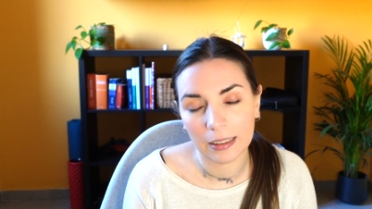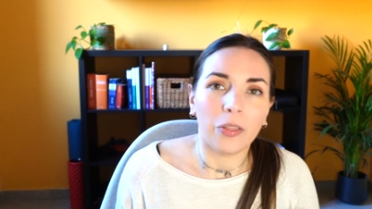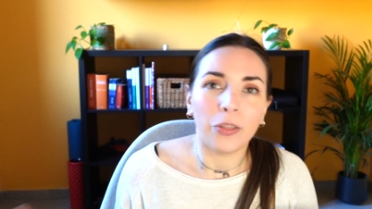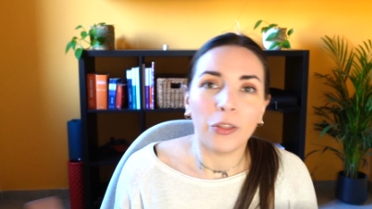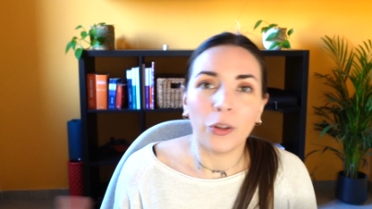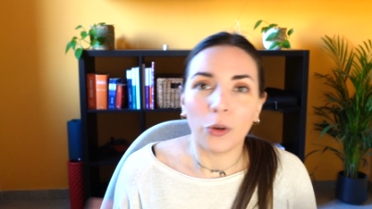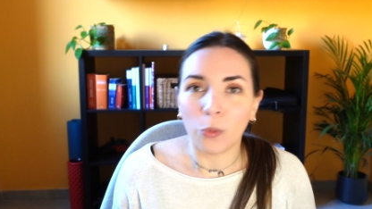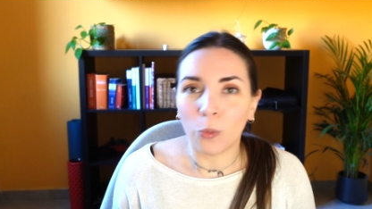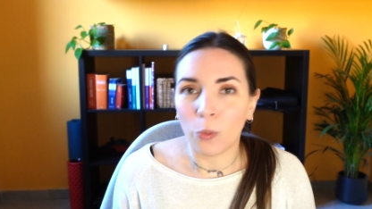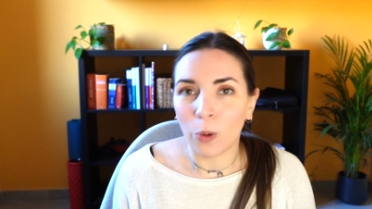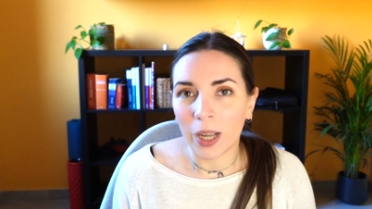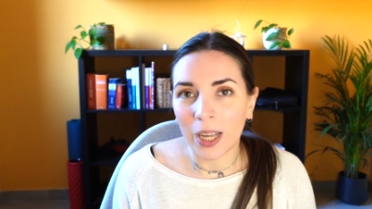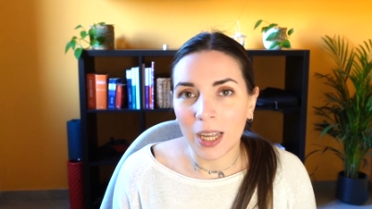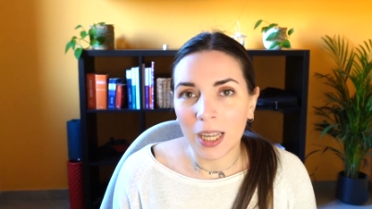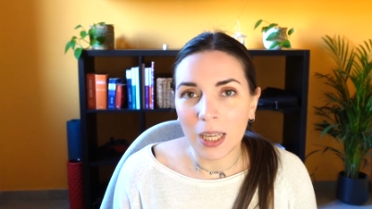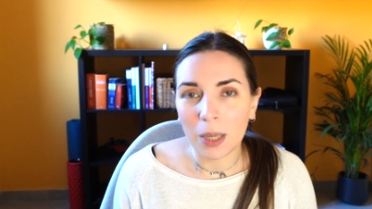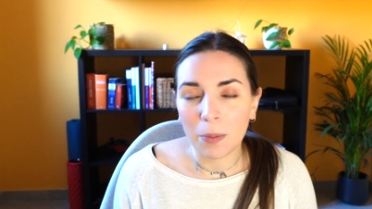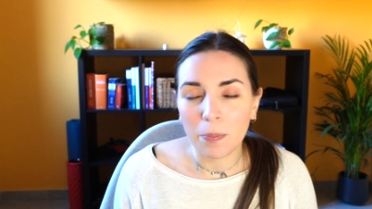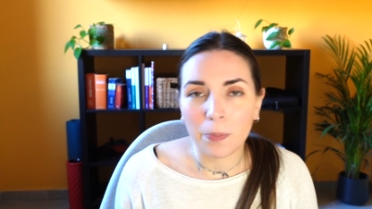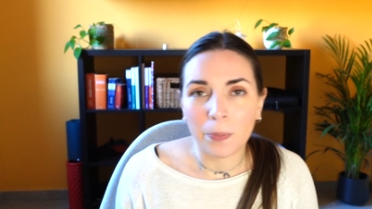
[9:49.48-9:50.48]
The
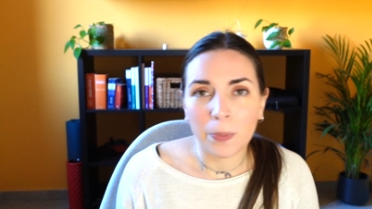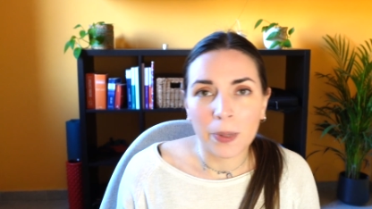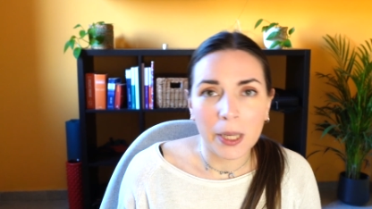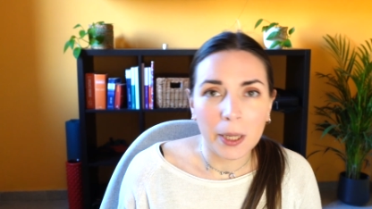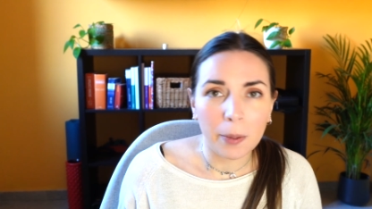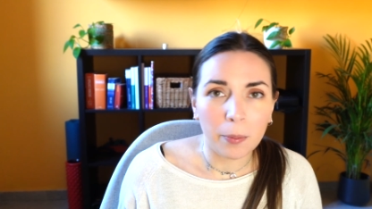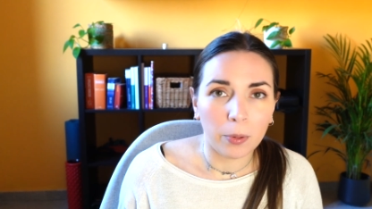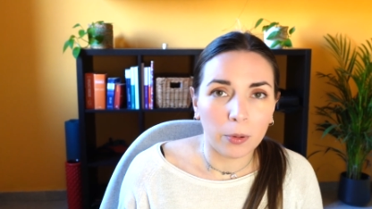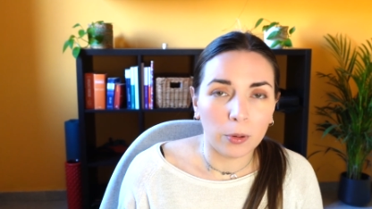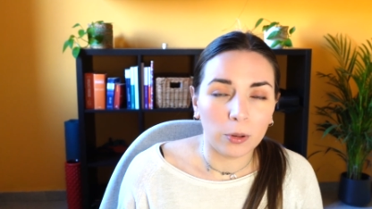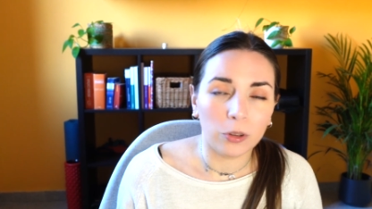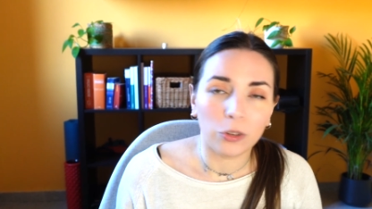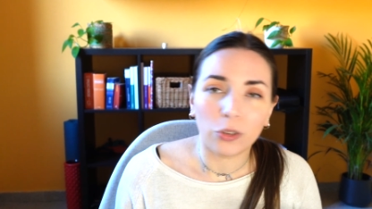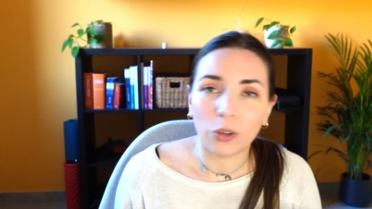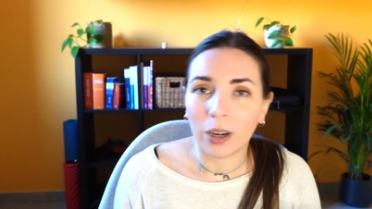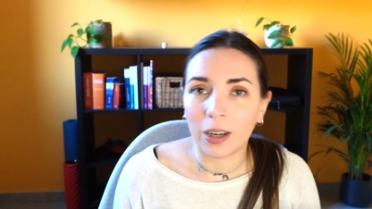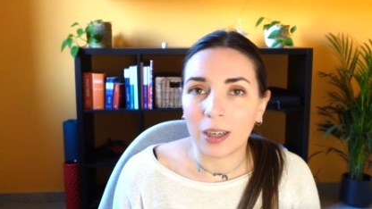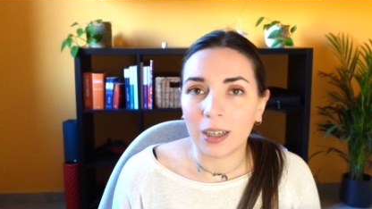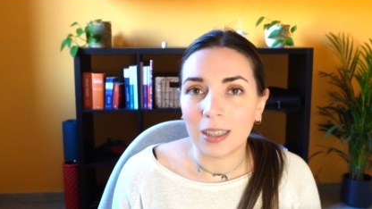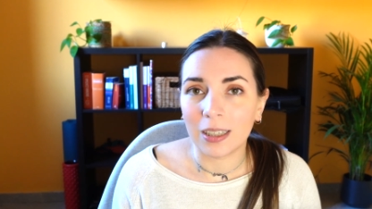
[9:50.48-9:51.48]
way people
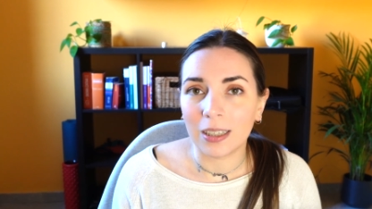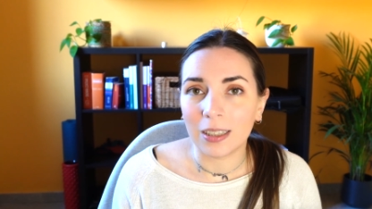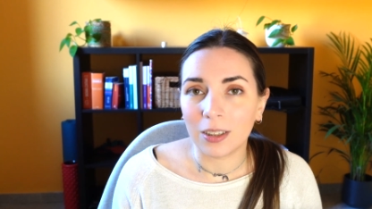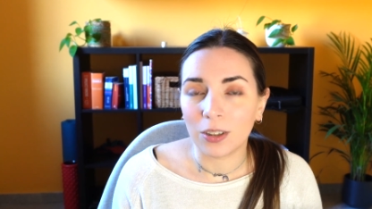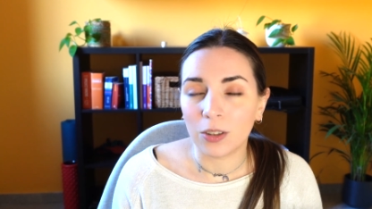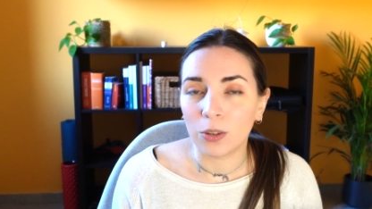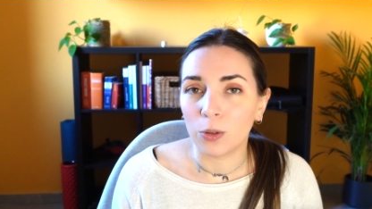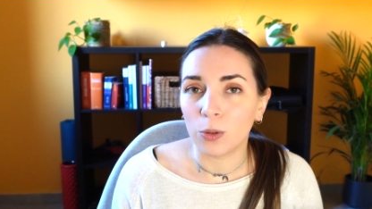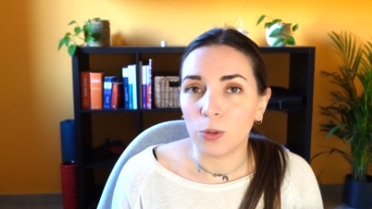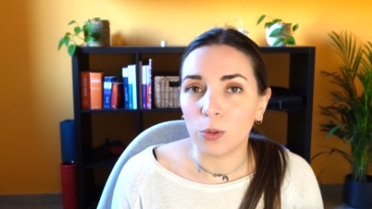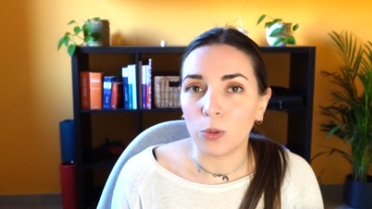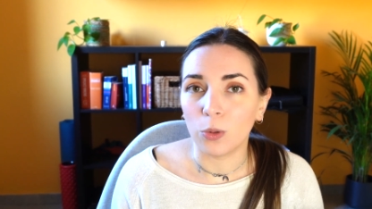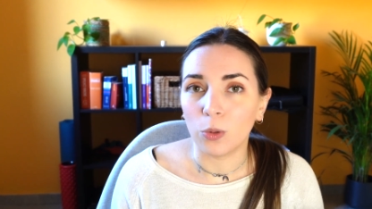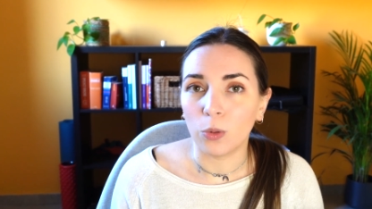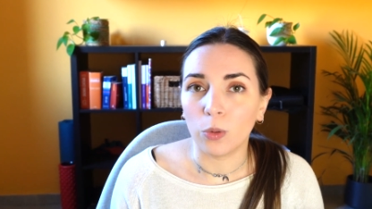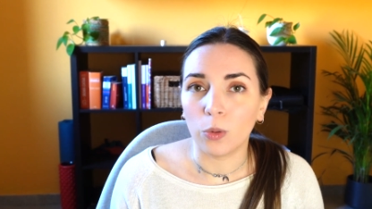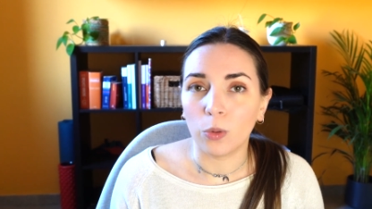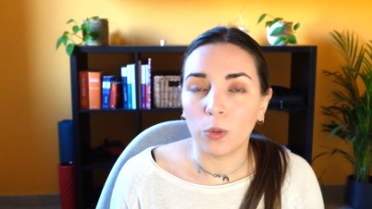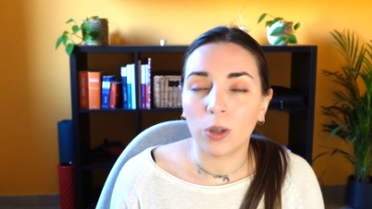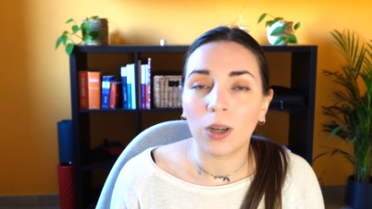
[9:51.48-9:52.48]
try
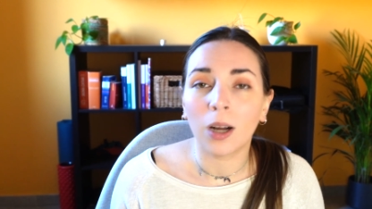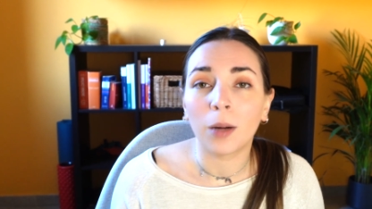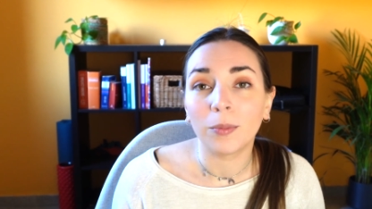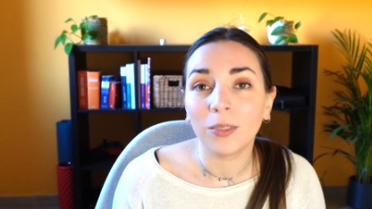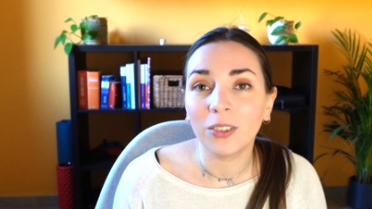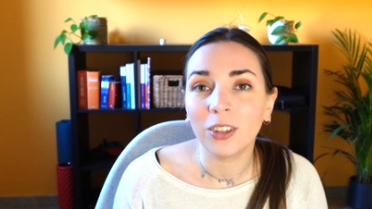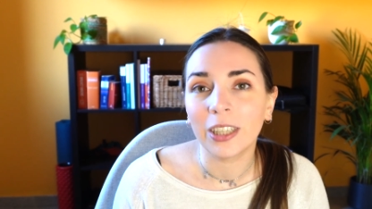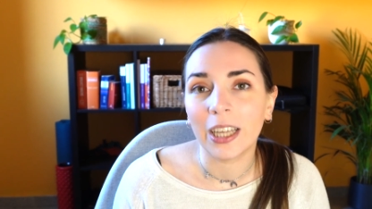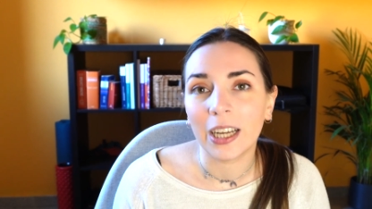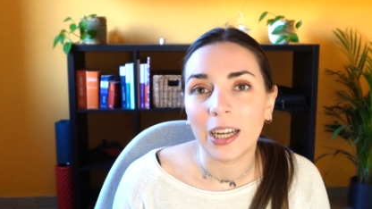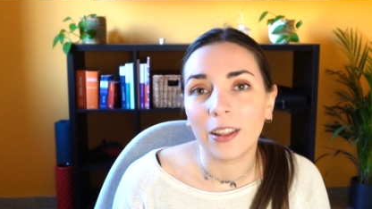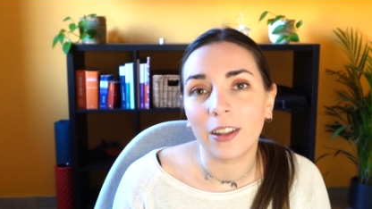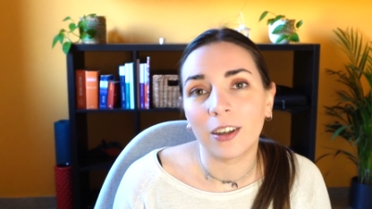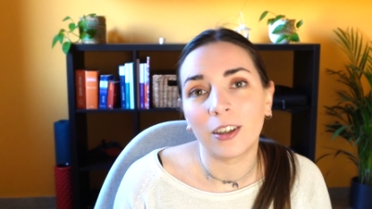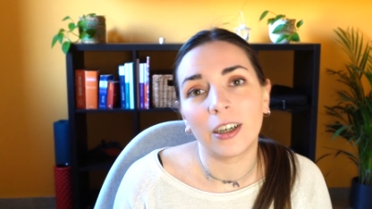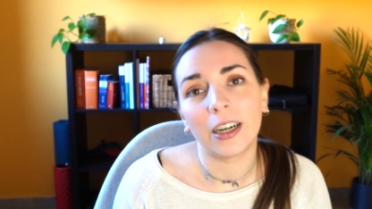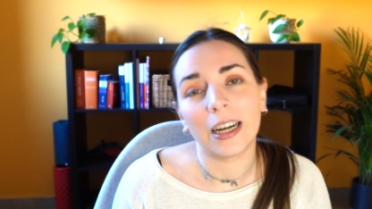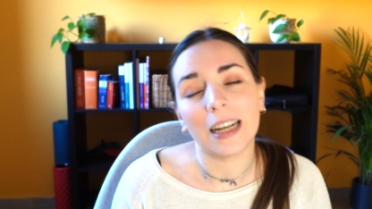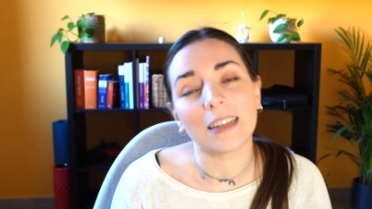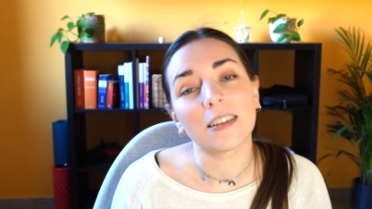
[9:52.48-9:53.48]
to come
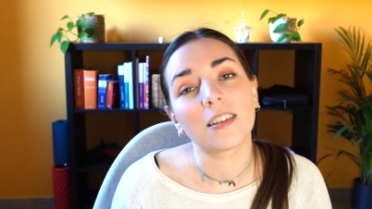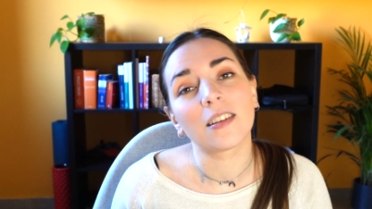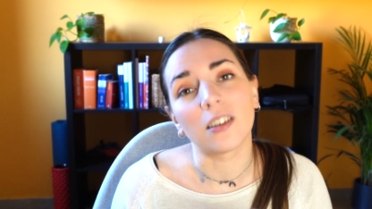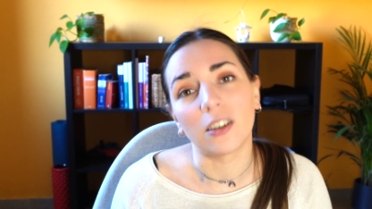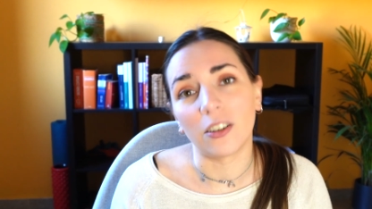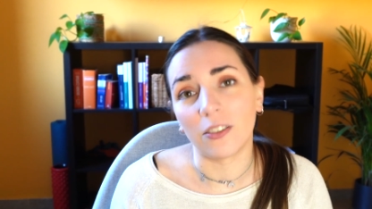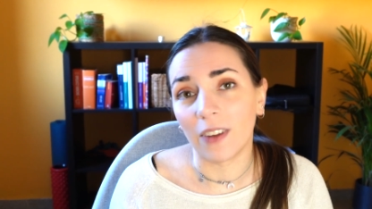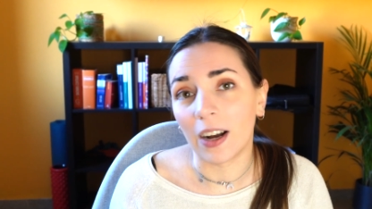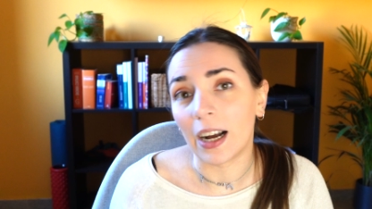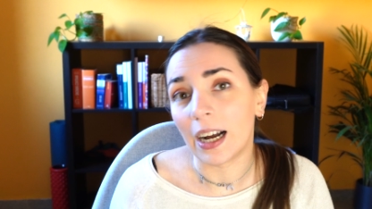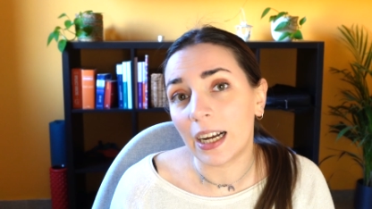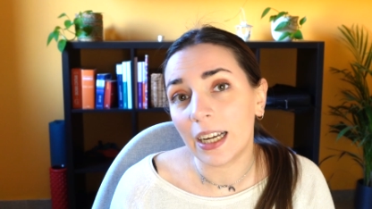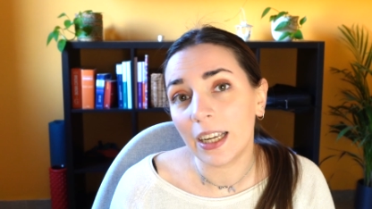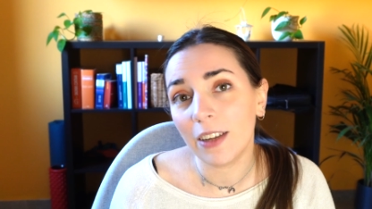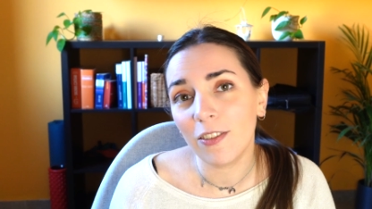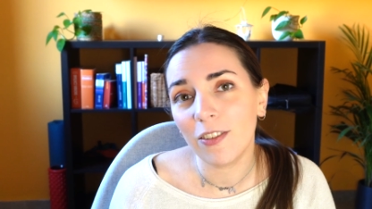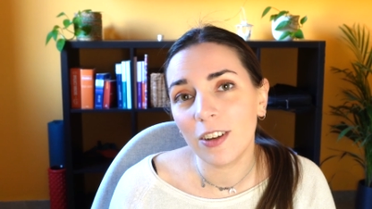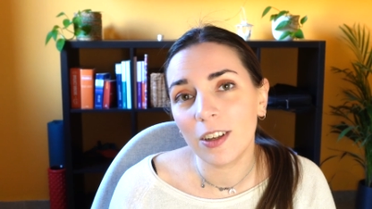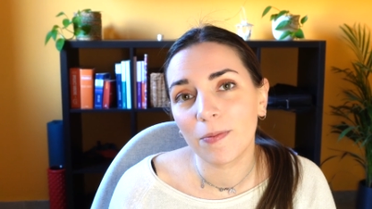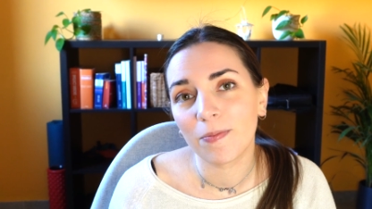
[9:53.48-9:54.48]
together and
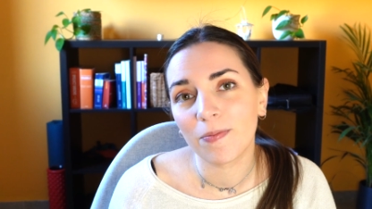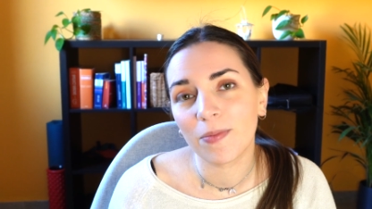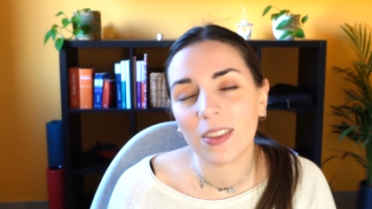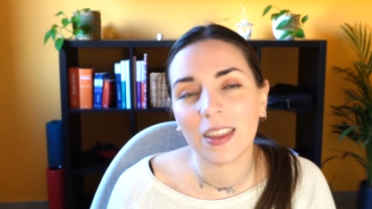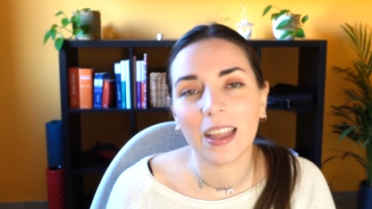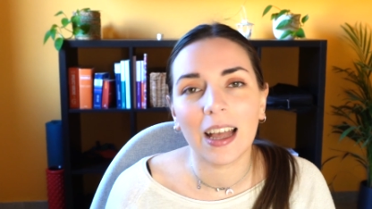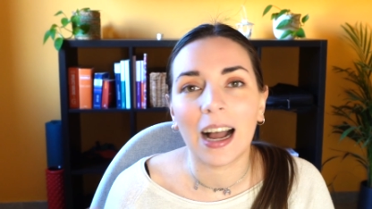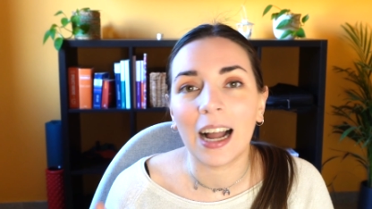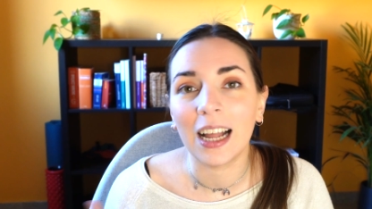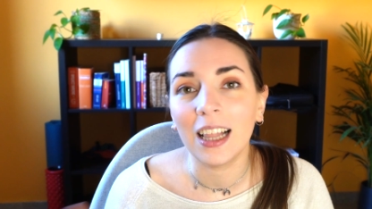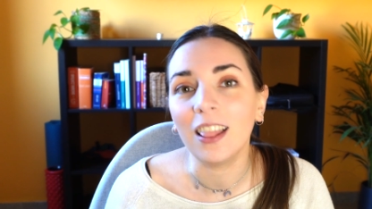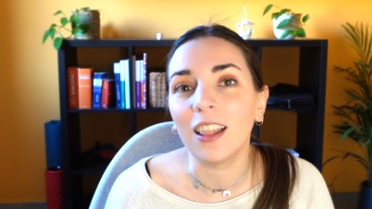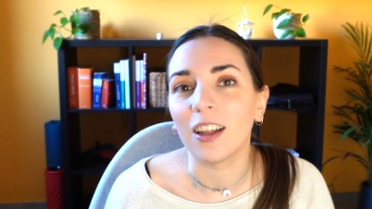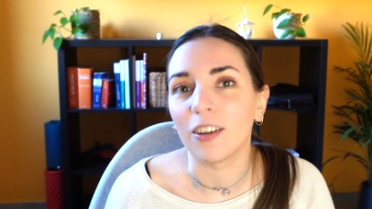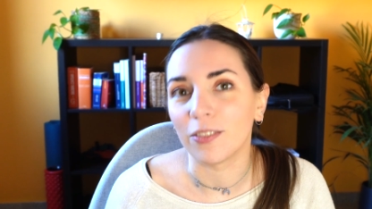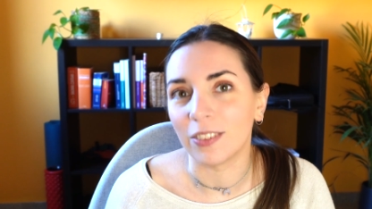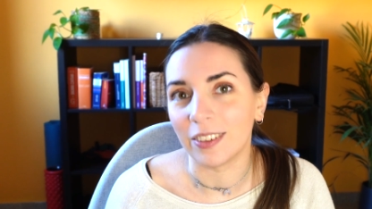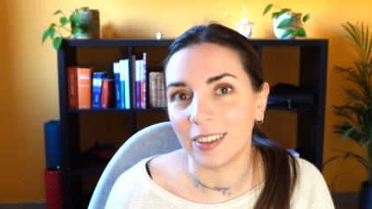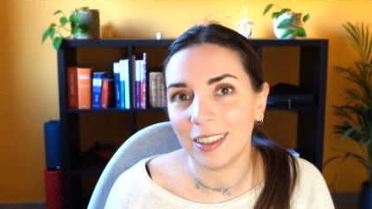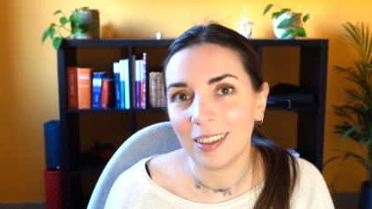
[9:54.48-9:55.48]
survive I
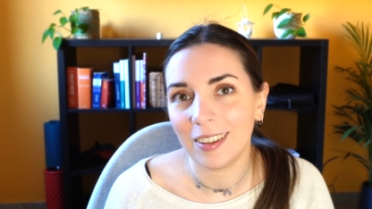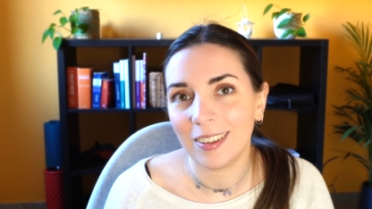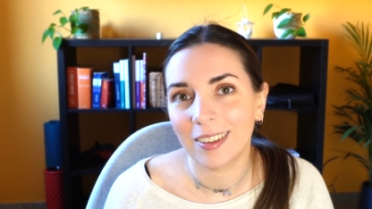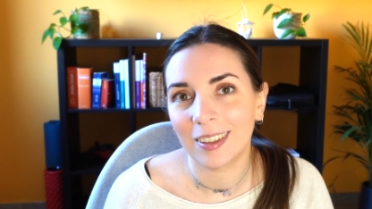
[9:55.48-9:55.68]
loved it,